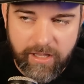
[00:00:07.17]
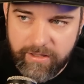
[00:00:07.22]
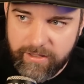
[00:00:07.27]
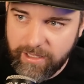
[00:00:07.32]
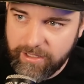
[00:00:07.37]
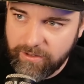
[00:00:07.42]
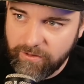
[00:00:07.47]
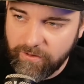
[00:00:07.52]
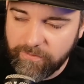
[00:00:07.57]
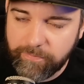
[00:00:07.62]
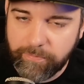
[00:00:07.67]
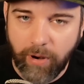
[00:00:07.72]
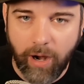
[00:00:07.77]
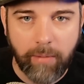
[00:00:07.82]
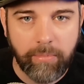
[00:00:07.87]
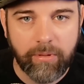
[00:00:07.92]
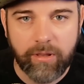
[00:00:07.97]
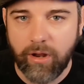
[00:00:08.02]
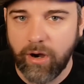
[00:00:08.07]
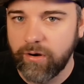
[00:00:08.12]
that you have
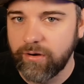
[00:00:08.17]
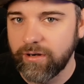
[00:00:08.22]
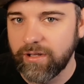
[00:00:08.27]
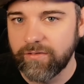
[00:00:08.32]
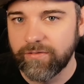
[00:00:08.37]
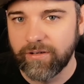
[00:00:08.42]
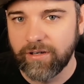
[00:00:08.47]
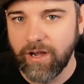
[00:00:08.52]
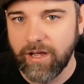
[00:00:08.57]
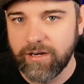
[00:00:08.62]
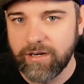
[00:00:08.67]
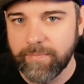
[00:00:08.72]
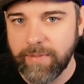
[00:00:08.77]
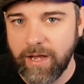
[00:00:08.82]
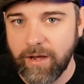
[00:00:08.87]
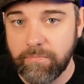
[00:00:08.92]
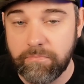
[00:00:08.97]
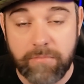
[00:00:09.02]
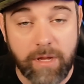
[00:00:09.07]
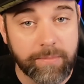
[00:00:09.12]
probably already forgotten
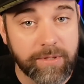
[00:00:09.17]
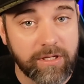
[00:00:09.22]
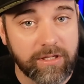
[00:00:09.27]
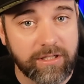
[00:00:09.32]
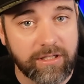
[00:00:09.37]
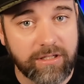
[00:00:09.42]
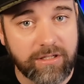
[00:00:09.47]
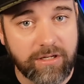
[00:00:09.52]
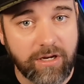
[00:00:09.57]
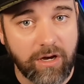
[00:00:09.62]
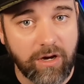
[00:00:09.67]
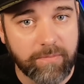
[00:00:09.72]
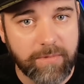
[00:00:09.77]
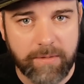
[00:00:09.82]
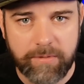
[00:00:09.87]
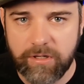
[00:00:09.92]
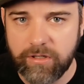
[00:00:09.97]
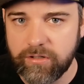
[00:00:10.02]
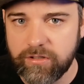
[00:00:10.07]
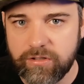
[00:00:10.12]
about. Maybe you didn't know.
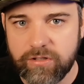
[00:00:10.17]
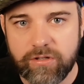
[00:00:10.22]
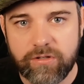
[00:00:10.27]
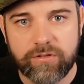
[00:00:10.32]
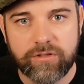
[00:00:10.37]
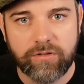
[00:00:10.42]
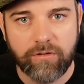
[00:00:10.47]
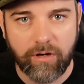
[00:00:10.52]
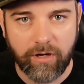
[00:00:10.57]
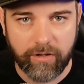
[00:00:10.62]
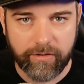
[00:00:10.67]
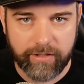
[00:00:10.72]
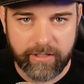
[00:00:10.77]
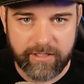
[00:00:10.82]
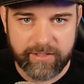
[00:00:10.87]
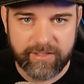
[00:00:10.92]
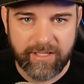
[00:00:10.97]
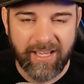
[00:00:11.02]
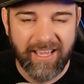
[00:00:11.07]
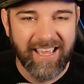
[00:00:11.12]
Maybe you're new to all
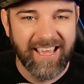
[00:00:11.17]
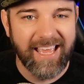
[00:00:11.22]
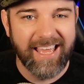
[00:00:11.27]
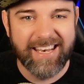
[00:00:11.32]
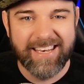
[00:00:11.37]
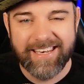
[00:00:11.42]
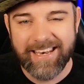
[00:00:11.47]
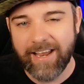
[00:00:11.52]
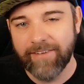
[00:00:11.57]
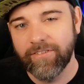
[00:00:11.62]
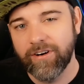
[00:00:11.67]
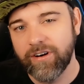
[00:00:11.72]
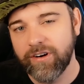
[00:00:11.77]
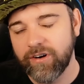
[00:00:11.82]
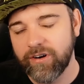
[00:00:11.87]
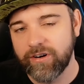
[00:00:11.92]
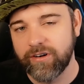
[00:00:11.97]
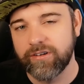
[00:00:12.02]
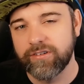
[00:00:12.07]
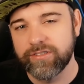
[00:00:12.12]
this. It never
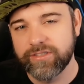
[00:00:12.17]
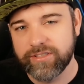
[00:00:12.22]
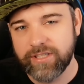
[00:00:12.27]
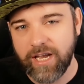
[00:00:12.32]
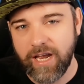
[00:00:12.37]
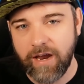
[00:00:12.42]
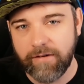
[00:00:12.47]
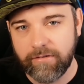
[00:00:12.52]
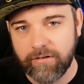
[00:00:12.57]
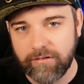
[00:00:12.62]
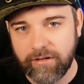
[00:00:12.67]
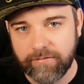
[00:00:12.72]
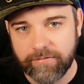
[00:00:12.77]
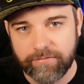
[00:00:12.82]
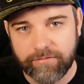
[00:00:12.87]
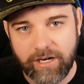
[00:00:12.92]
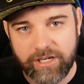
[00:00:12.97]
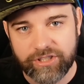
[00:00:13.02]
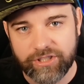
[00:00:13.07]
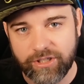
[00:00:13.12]
hurts to have a
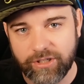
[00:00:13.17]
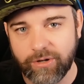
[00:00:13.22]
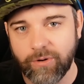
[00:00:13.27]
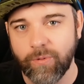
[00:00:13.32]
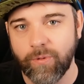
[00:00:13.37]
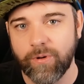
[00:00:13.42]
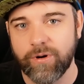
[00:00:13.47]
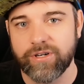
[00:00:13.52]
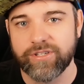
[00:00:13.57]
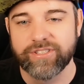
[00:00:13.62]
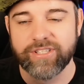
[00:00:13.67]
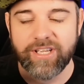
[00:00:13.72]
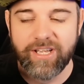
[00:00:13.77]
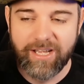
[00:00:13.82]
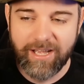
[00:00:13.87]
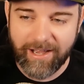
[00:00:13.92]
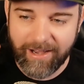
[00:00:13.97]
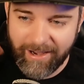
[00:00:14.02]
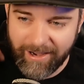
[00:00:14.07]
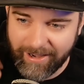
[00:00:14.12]
refresher course
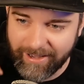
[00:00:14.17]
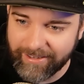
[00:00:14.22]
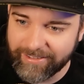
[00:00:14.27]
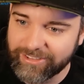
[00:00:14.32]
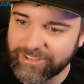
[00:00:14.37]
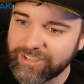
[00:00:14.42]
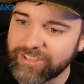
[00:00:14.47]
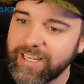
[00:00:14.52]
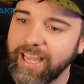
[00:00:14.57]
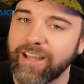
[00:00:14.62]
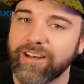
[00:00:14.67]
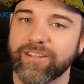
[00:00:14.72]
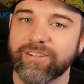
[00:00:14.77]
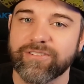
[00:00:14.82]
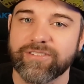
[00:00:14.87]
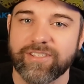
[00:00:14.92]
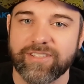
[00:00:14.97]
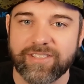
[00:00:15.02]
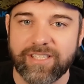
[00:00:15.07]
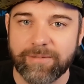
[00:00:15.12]
on just how to
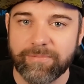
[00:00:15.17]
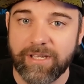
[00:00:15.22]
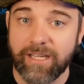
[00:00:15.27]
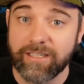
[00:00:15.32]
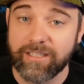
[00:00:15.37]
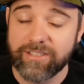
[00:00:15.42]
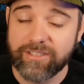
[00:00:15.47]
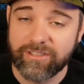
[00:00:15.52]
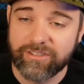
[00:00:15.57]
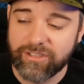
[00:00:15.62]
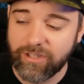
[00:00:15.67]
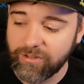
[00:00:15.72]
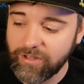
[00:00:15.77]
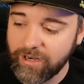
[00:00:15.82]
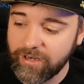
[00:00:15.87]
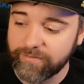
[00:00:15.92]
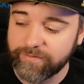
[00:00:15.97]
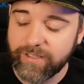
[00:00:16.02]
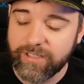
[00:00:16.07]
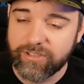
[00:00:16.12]
use the Steam Deck, because there's a
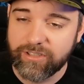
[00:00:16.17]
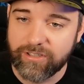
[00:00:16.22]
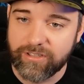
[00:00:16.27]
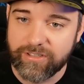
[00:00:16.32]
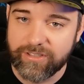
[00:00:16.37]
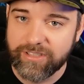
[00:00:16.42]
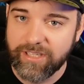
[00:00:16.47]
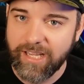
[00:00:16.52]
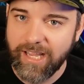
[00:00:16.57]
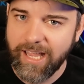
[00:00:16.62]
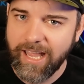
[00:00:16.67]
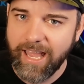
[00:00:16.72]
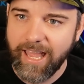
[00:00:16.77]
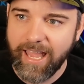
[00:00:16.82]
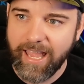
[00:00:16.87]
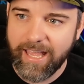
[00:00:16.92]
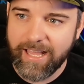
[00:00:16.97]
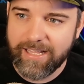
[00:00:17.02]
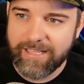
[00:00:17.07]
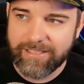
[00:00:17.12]
lot of features,
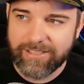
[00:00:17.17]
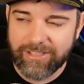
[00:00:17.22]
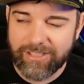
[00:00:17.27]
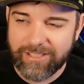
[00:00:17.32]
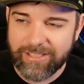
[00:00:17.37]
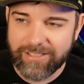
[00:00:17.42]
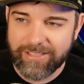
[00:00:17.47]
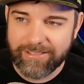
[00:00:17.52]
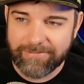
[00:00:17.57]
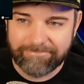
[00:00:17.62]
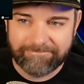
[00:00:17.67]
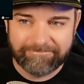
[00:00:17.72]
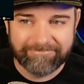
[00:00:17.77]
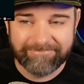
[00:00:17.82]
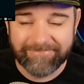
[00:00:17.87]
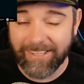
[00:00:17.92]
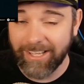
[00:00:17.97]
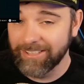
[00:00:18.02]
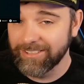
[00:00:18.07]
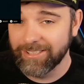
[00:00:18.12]
and just
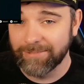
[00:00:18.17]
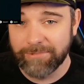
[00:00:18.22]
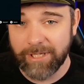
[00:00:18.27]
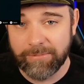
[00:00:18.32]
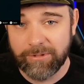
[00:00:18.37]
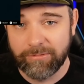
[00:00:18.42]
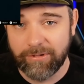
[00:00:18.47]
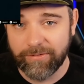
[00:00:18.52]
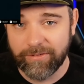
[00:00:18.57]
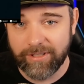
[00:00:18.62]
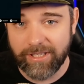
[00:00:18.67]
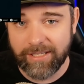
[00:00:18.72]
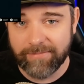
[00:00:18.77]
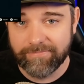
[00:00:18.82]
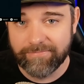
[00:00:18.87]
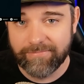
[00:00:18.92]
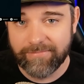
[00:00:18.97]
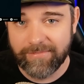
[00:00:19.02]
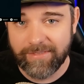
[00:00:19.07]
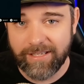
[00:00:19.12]
sometimes we forget.
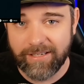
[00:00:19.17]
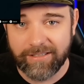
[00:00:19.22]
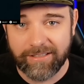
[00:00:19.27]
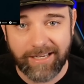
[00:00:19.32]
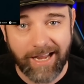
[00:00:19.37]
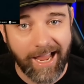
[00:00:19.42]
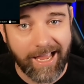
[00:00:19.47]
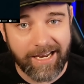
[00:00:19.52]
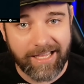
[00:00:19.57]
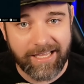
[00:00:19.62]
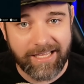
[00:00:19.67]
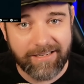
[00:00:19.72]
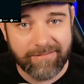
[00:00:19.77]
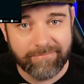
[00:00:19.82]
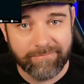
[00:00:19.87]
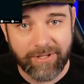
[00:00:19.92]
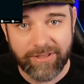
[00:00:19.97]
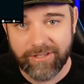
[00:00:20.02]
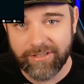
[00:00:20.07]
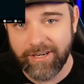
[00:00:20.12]
They're kind of
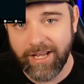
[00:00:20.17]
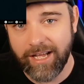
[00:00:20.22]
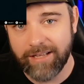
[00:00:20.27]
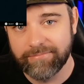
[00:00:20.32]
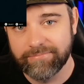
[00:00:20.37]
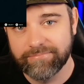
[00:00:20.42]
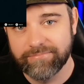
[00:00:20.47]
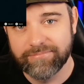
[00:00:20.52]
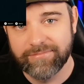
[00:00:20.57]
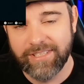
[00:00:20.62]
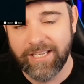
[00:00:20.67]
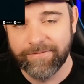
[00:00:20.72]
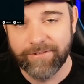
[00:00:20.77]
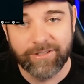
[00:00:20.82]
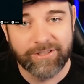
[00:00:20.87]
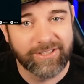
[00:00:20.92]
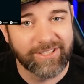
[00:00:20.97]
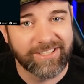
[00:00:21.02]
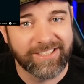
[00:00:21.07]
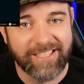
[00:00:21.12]
hidden, but they're not. If
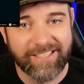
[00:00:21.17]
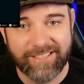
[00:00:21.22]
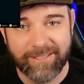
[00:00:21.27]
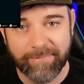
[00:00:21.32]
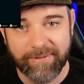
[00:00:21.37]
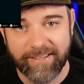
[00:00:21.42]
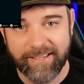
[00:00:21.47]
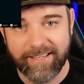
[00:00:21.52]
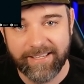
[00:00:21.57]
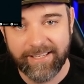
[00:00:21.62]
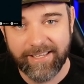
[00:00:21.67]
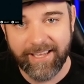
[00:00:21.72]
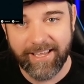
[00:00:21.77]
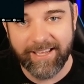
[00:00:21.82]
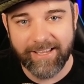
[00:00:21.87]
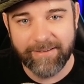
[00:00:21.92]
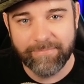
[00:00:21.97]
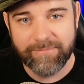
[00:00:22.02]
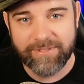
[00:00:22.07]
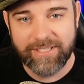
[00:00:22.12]
you're just into playing
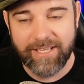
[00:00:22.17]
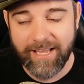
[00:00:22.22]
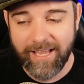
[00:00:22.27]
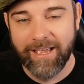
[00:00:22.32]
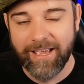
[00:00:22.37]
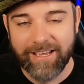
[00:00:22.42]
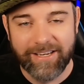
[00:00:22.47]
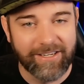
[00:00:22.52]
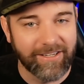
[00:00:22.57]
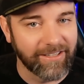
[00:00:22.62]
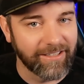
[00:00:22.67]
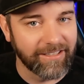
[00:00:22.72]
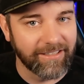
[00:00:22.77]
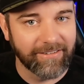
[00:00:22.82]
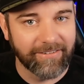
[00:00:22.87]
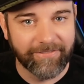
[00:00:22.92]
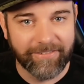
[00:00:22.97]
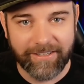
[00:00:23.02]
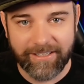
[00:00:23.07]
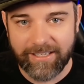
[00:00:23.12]
games, you're going
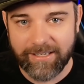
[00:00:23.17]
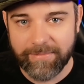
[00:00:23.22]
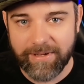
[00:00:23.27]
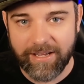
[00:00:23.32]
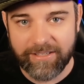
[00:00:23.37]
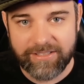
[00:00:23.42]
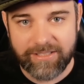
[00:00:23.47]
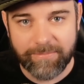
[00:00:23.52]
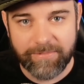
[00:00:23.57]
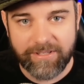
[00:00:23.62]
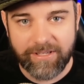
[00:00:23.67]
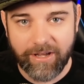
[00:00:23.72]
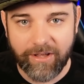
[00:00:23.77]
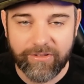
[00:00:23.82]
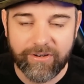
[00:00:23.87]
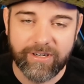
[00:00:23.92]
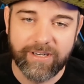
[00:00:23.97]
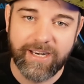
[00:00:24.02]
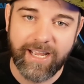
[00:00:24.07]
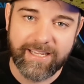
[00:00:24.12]
to forget about some of the
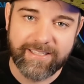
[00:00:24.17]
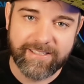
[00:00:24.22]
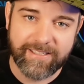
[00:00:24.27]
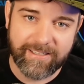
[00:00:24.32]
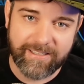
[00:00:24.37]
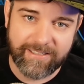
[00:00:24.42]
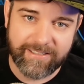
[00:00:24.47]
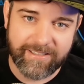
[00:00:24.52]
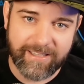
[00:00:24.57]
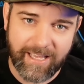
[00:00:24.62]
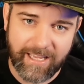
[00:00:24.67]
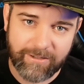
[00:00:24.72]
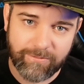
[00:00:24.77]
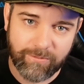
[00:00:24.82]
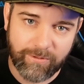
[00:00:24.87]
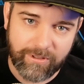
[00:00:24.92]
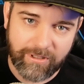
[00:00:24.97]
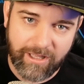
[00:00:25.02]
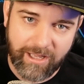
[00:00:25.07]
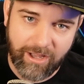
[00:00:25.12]
other niceties that
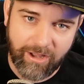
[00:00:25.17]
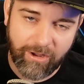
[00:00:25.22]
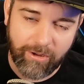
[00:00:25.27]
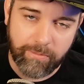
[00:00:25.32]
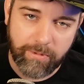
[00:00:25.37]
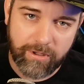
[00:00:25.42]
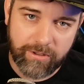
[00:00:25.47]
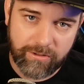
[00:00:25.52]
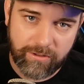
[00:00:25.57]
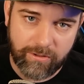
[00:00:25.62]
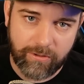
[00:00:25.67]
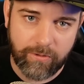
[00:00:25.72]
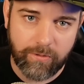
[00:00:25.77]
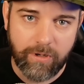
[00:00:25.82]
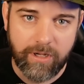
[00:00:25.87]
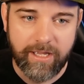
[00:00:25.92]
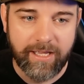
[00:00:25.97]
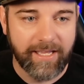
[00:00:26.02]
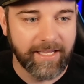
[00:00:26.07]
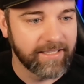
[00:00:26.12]
will help you
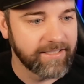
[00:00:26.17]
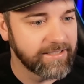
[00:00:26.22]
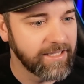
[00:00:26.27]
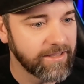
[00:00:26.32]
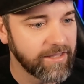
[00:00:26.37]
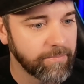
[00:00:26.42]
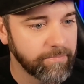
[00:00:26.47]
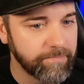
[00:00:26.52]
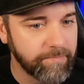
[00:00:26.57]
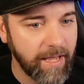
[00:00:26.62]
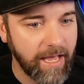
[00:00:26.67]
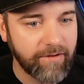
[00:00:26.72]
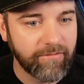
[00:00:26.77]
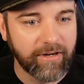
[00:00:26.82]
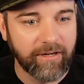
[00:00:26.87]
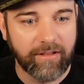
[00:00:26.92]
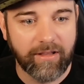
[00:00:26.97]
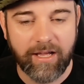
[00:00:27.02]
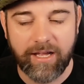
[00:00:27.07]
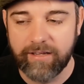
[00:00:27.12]
extend the
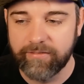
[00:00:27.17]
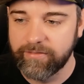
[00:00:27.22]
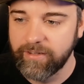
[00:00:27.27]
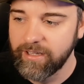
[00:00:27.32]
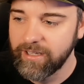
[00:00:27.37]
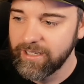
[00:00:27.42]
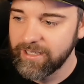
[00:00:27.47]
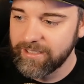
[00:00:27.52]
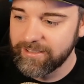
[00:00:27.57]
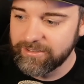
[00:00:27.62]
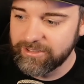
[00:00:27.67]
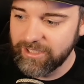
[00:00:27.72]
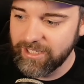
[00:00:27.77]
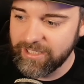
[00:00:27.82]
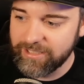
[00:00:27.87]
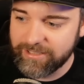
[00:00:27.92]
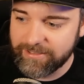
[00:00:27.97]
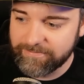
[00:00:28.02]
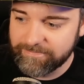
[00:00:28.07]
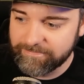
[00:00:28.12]
battery life. Just